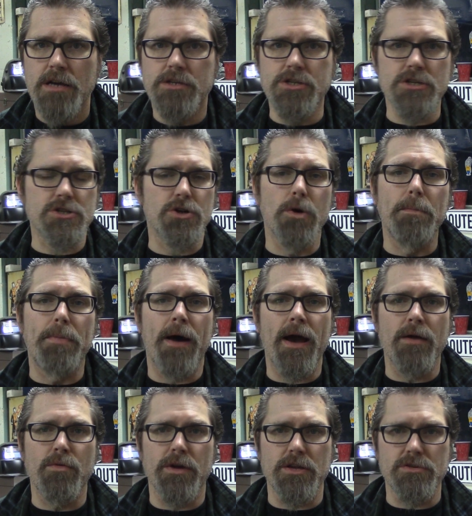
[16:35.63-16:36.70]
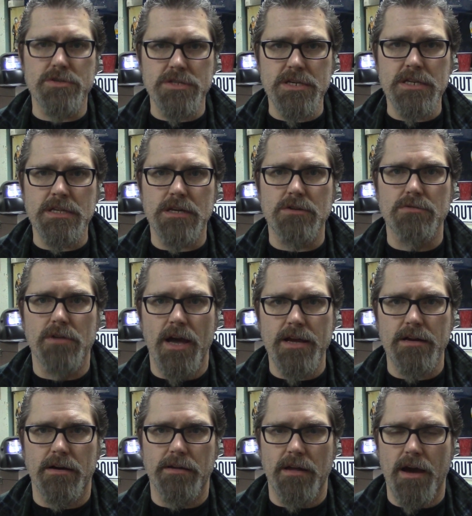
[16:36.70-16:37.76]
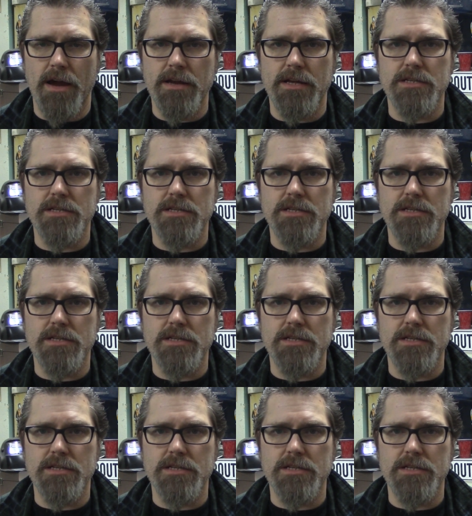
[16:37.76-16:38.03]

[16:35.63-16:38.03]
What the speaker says: just go buy what you see that you like online.